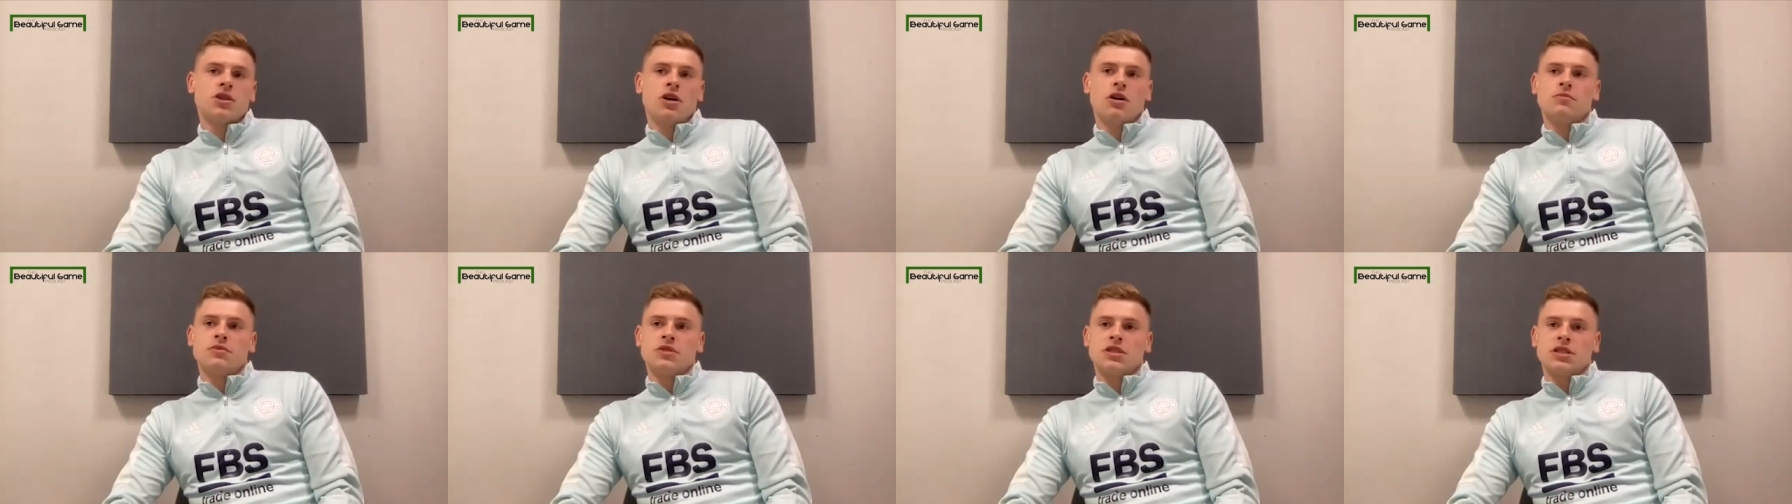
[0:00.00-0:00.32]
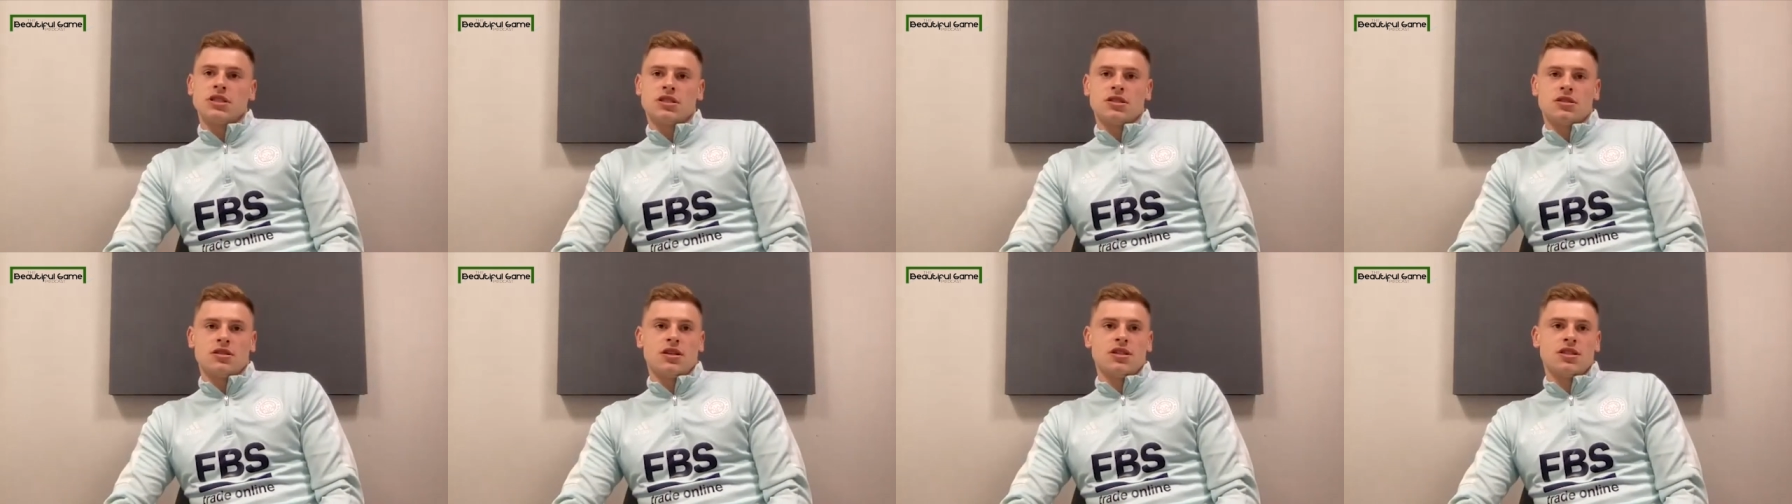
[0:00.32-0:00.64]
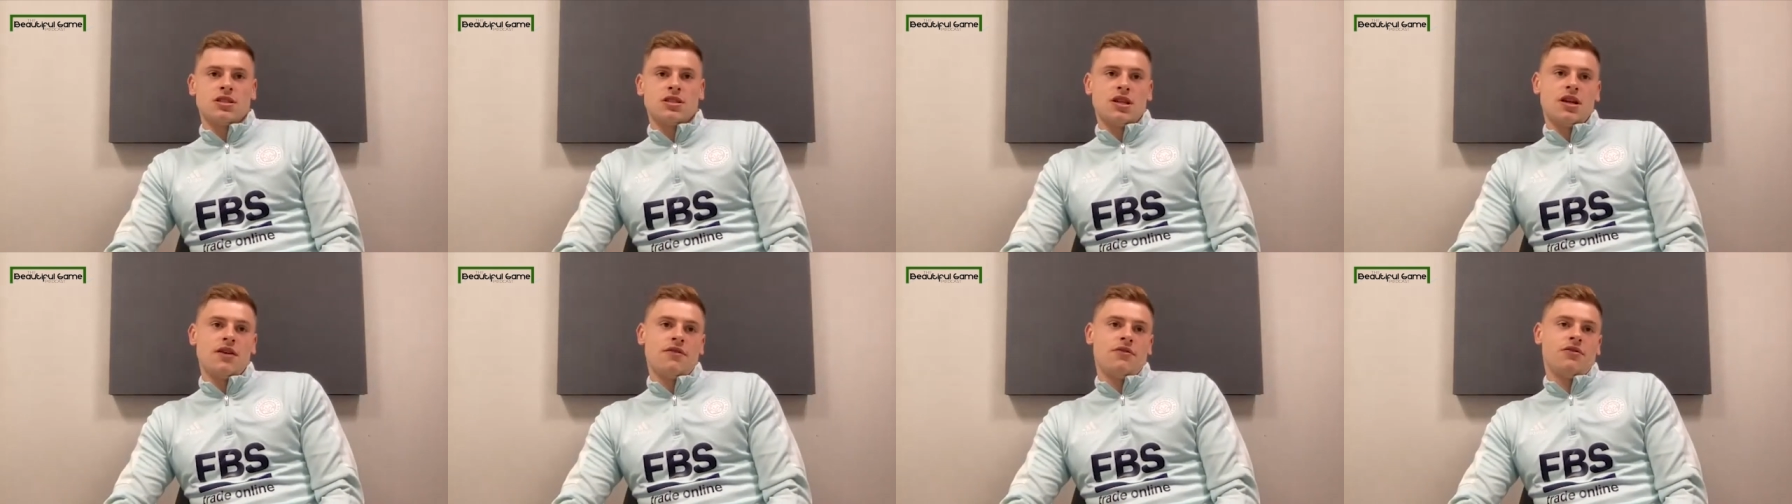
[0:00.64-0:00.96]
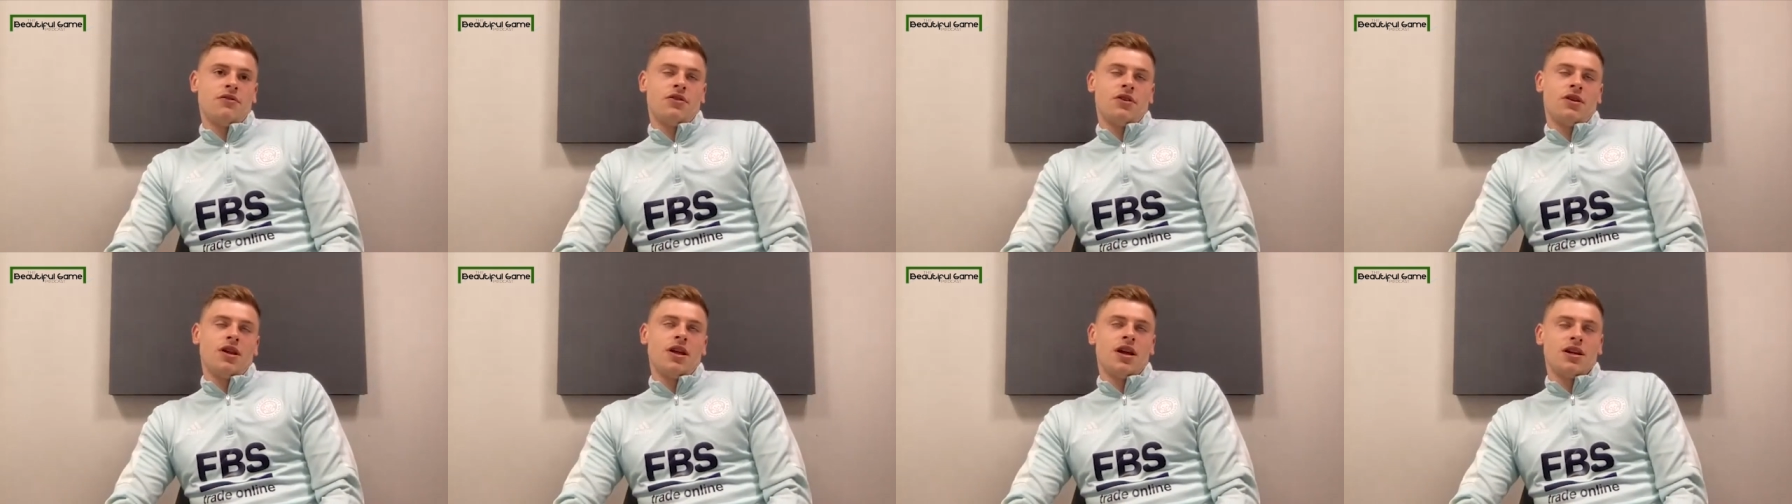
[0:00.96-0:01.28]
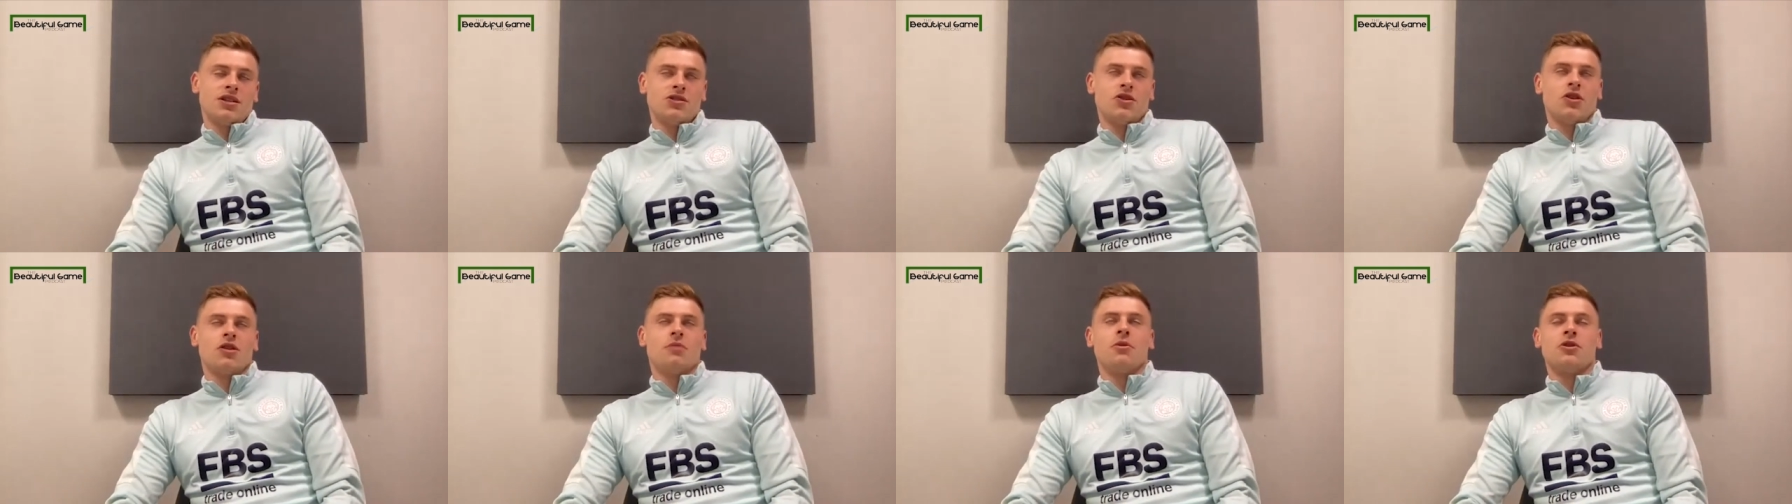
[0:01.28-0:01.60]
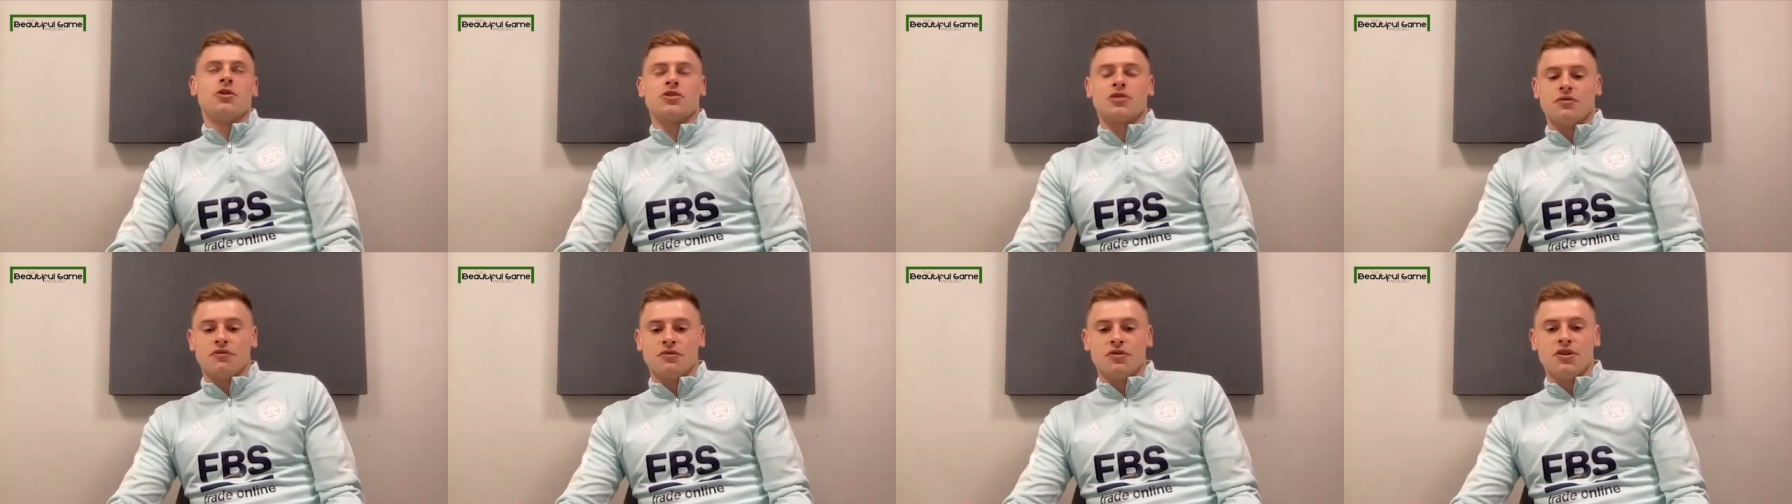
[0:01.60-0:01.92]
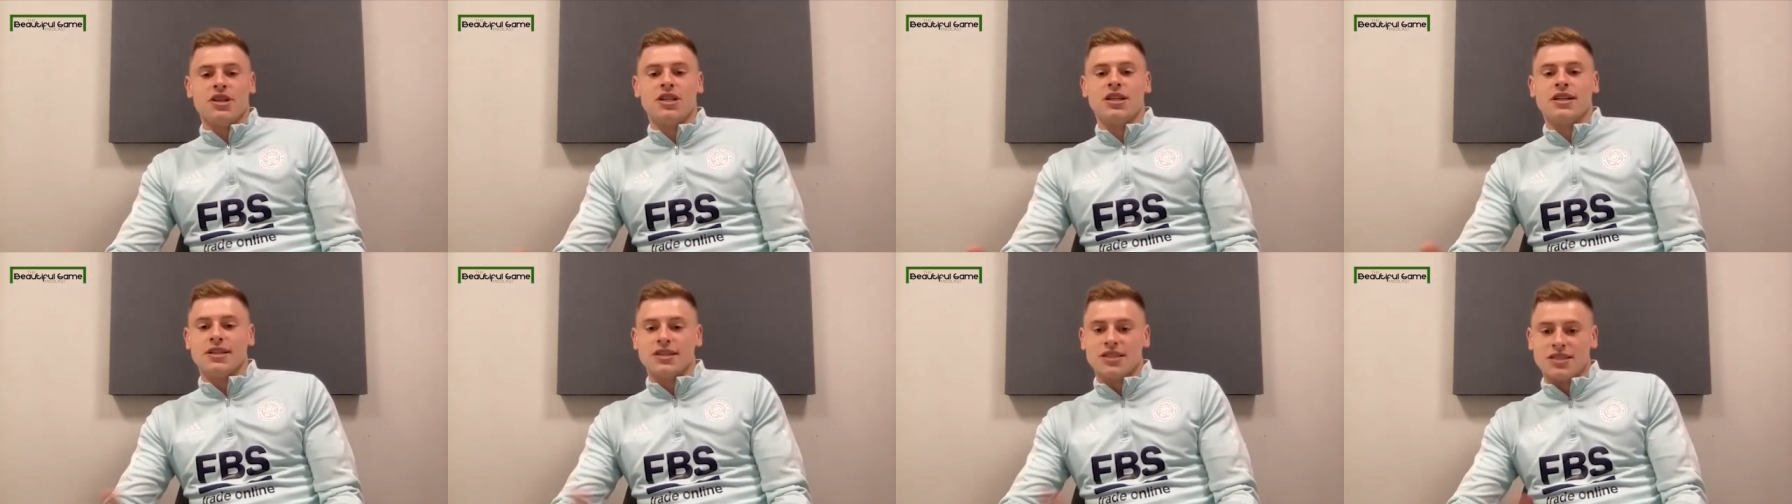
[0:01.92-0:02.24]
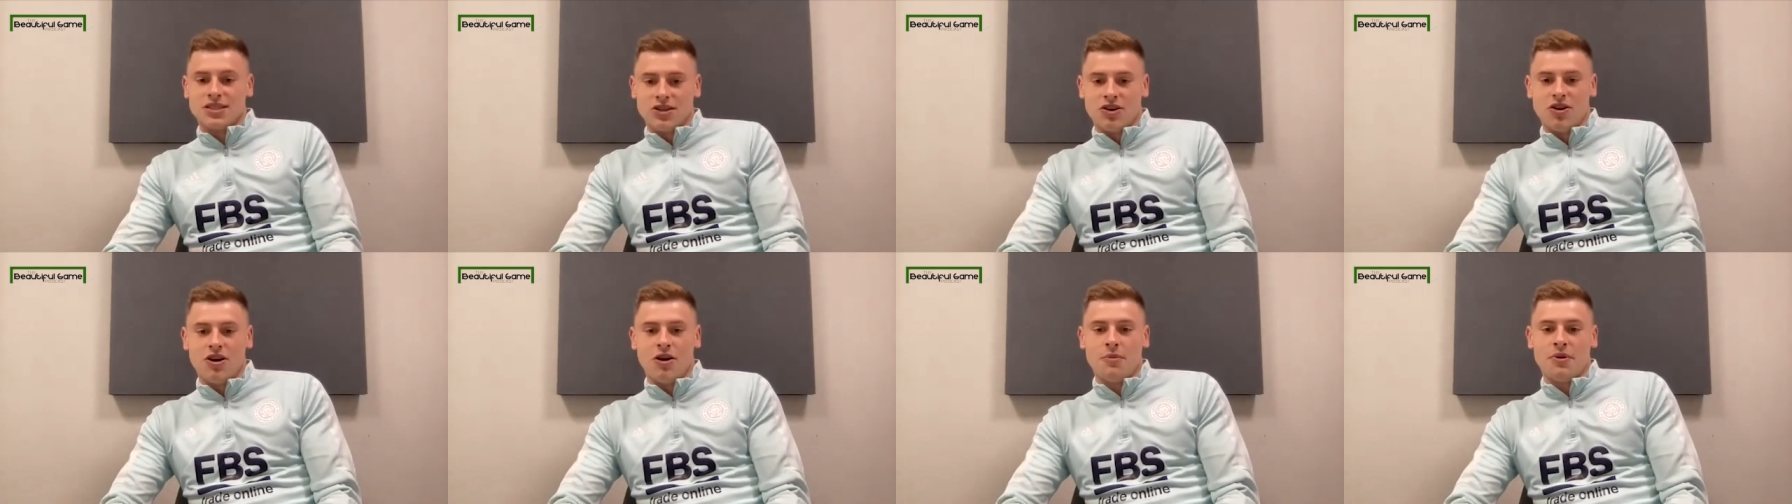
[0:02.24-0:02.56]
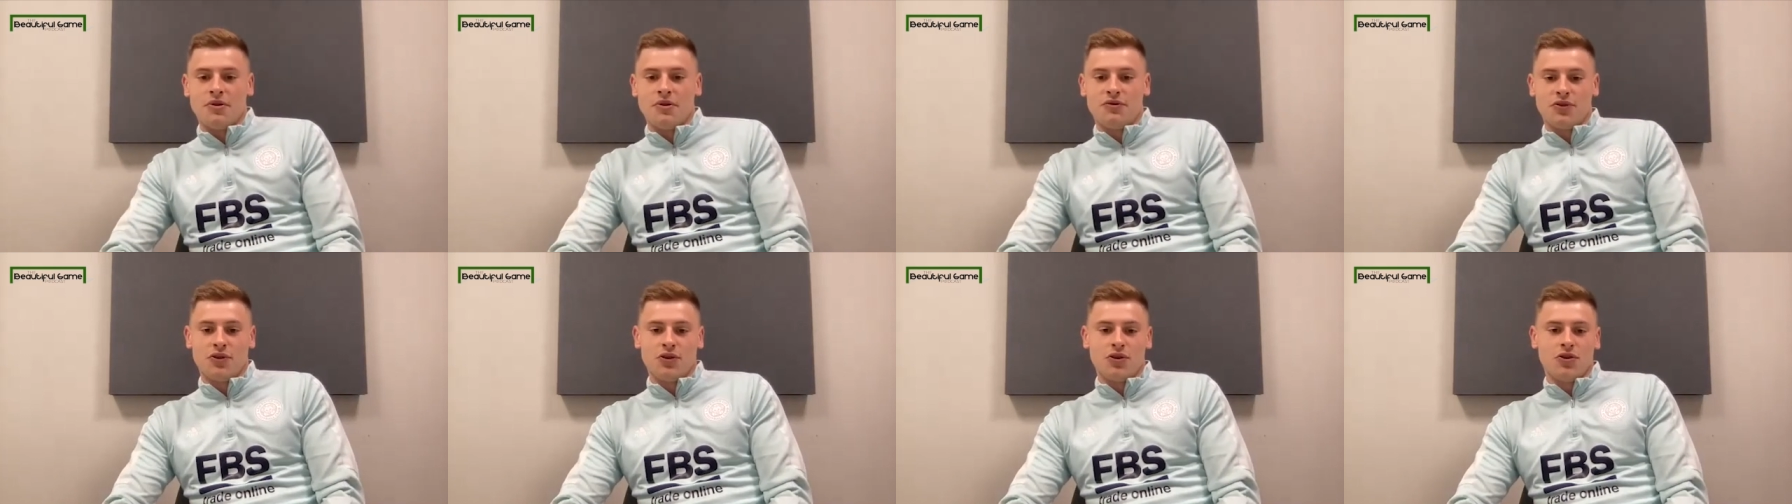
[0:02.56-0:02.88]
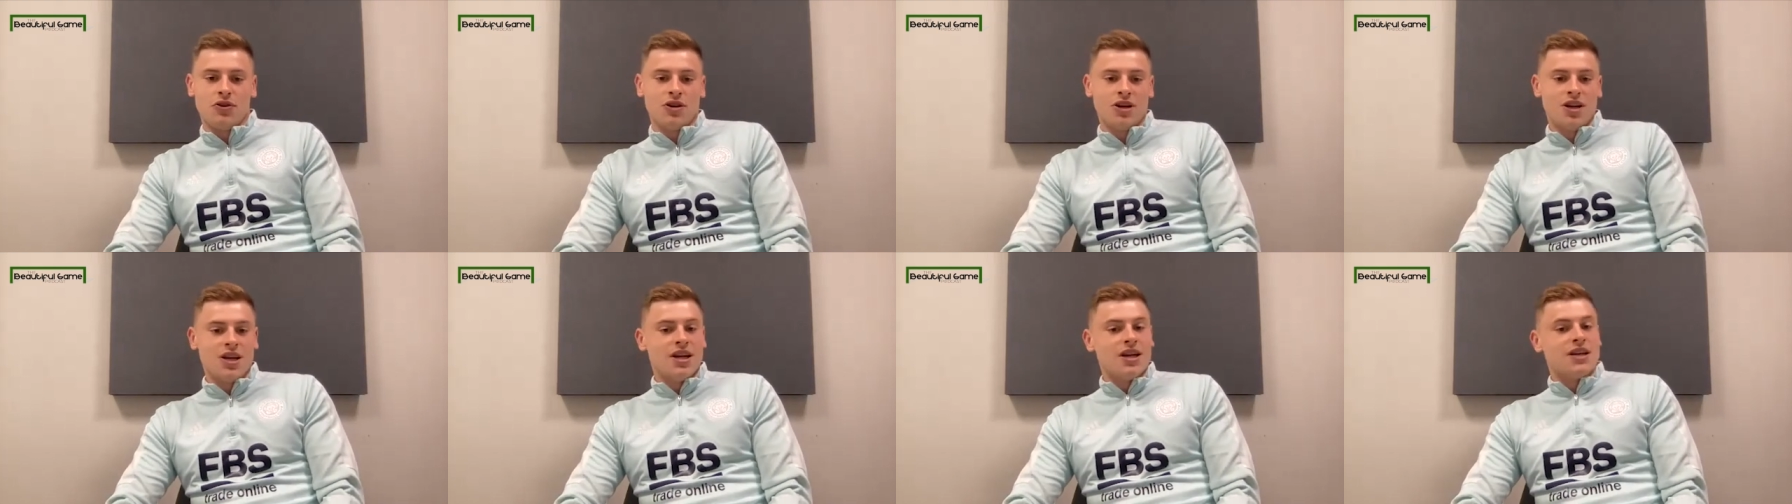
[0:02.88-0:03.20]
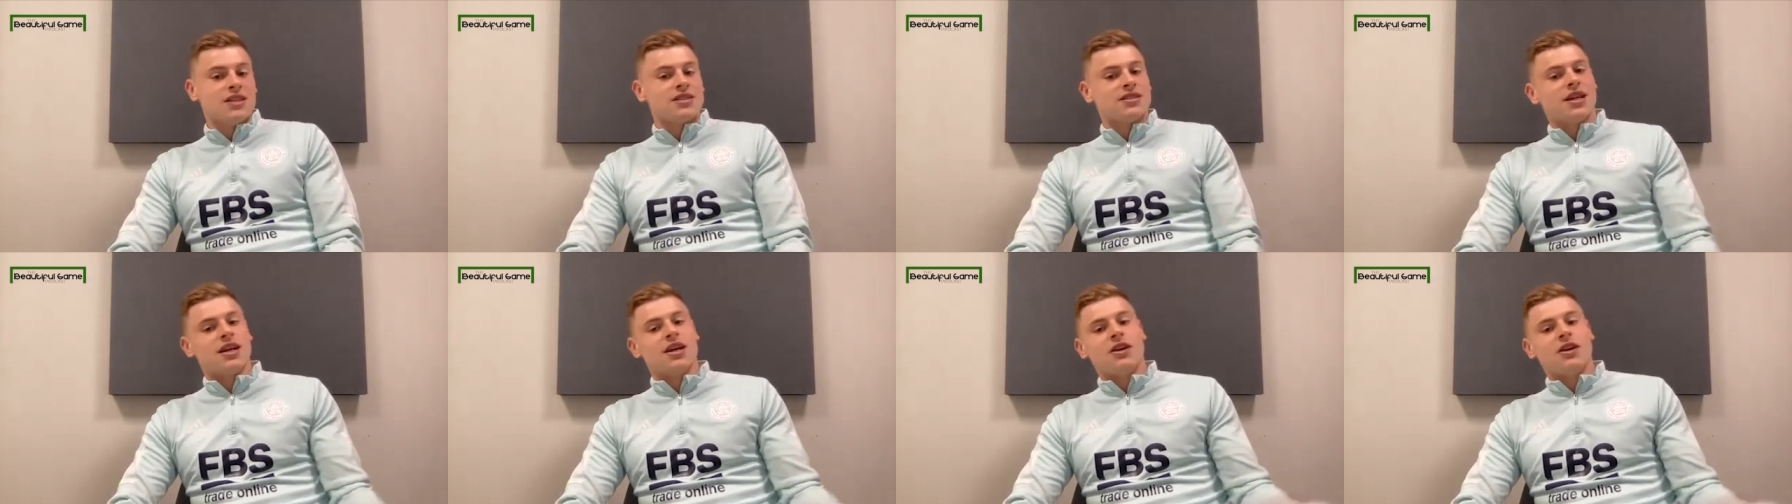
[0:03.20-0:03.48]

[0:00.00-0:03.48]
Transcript: sometimes it's it's never it's not the most convenient time if you're